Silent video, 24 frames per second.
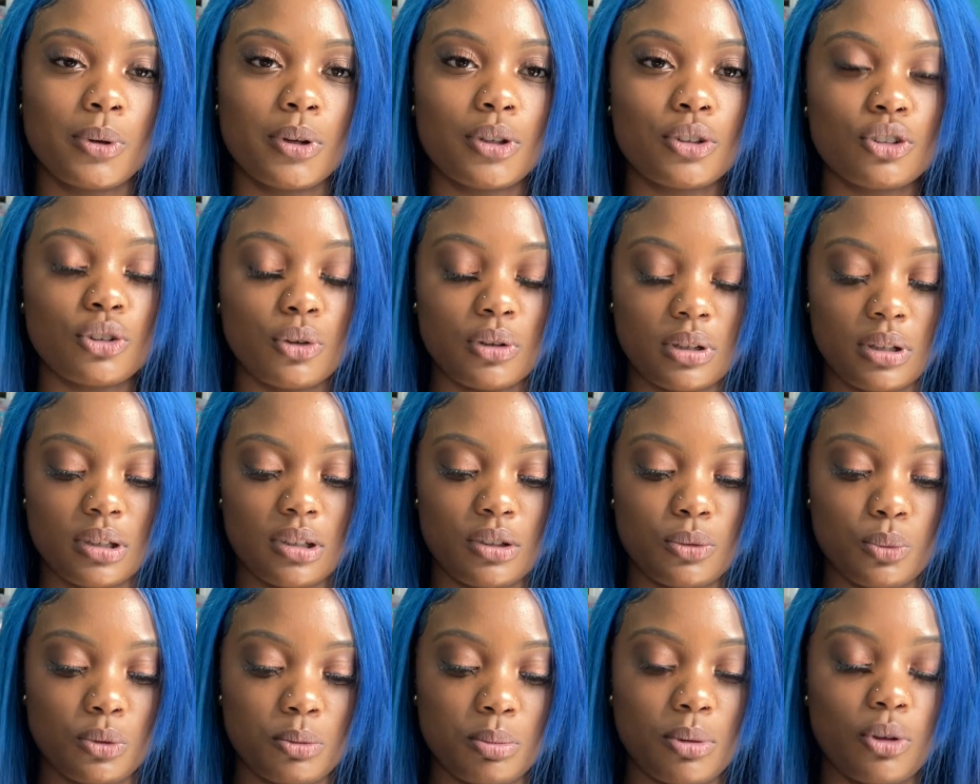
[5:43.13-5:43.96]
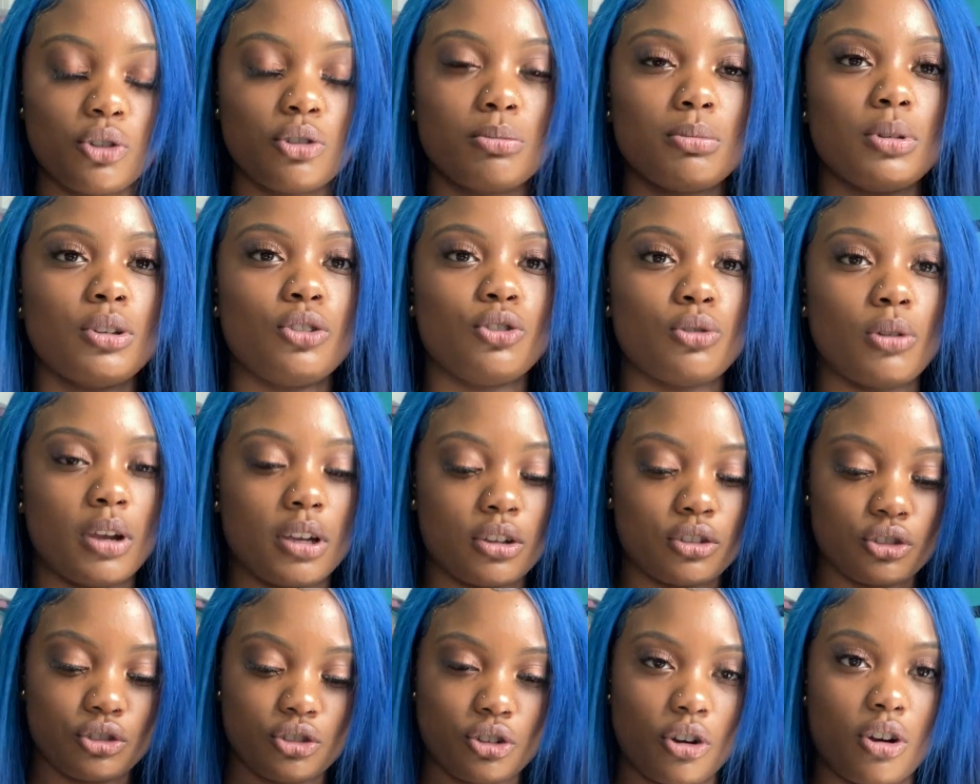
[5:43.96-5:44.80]
So, this was supposed to be
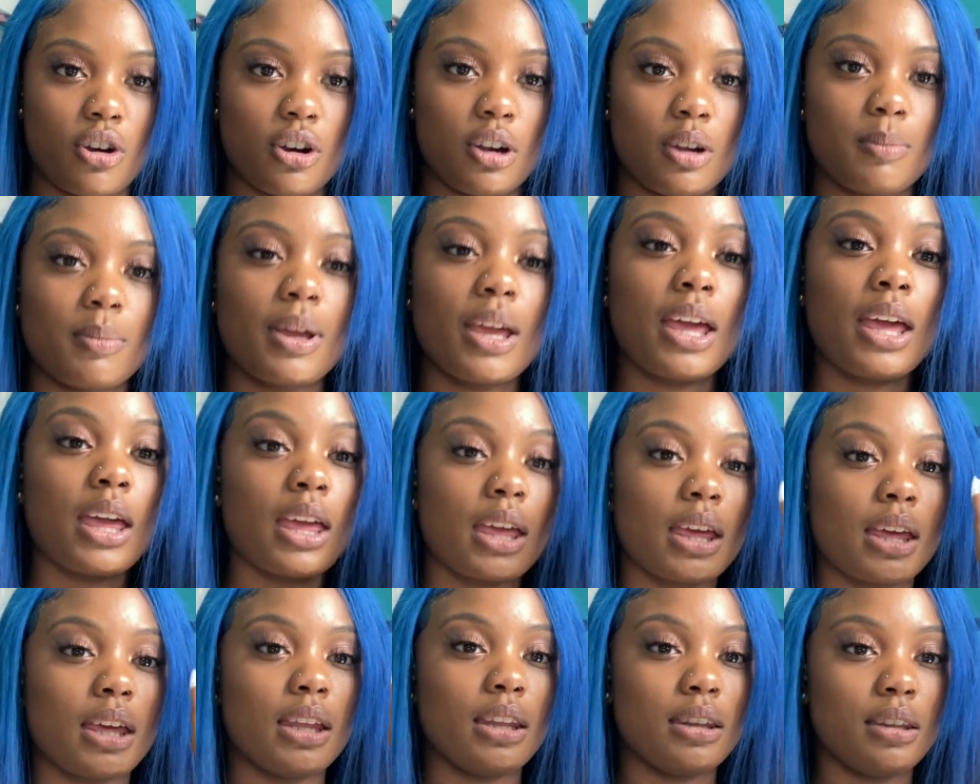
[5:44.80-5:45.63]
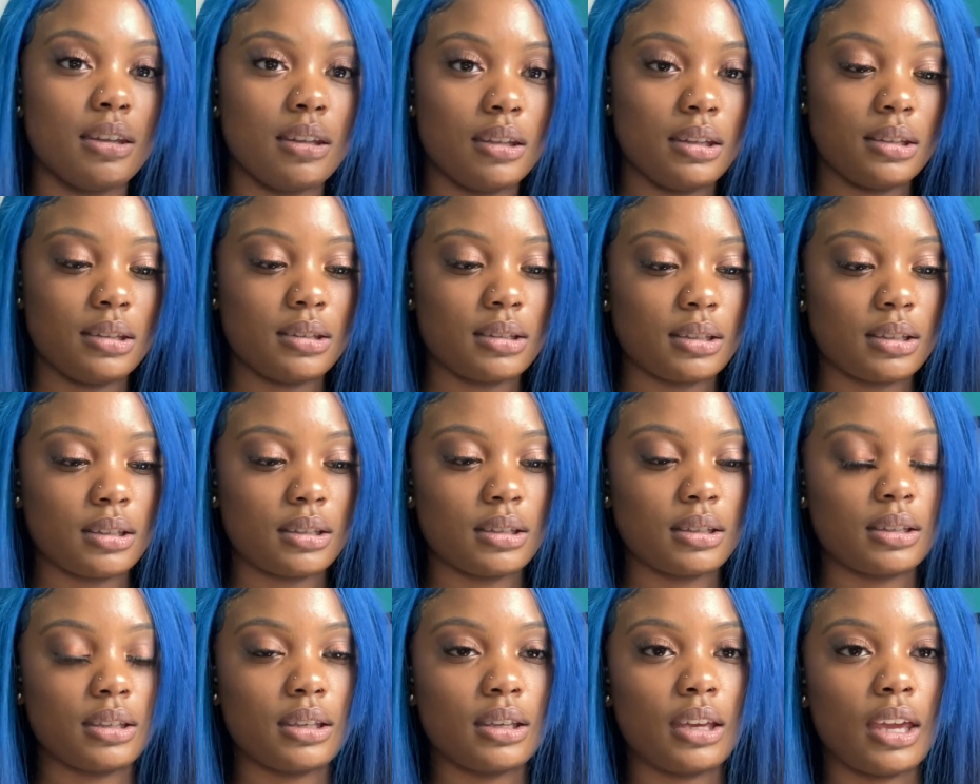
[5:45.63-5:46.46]
Drake's charm and this
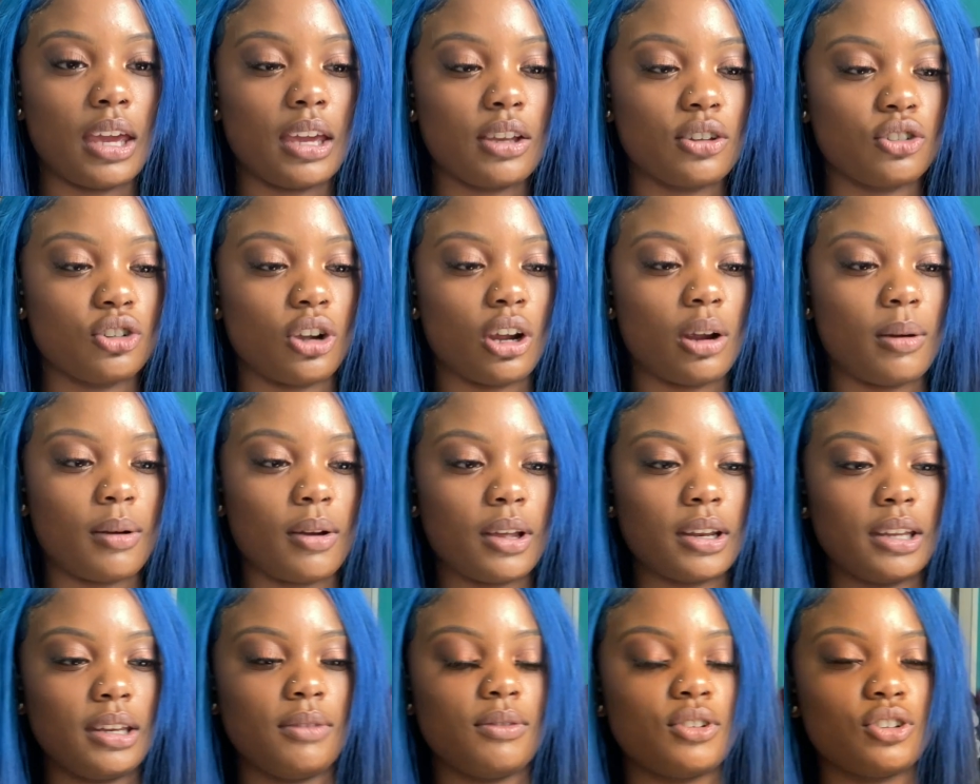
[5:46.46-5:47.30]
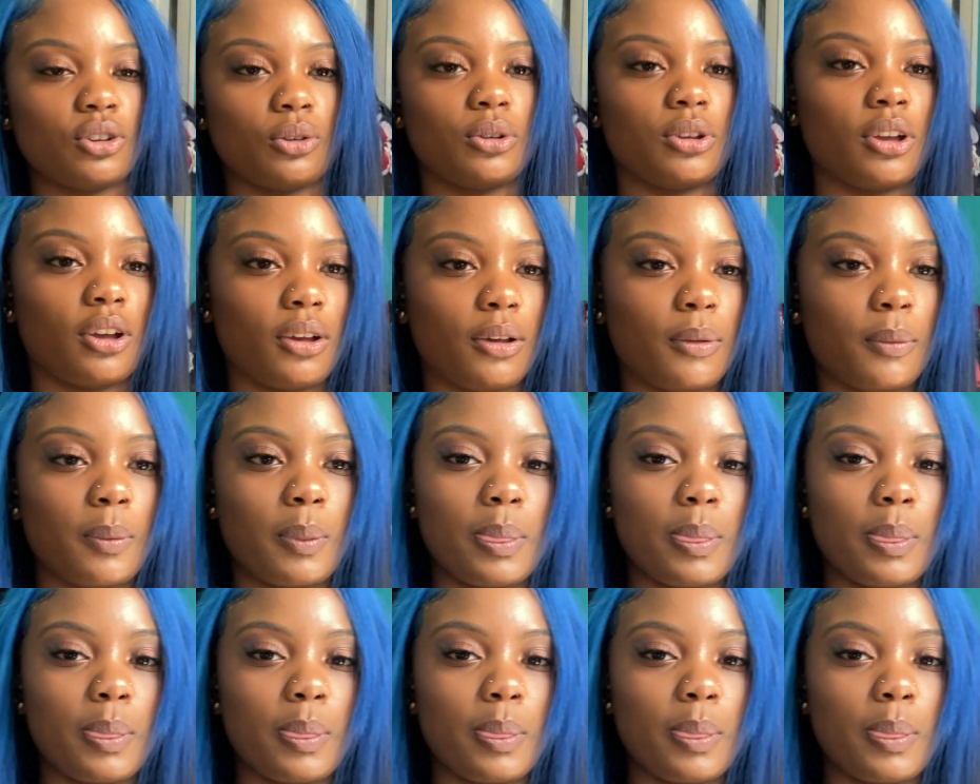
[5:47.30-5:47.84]
cake charm. I didn't even show y'all.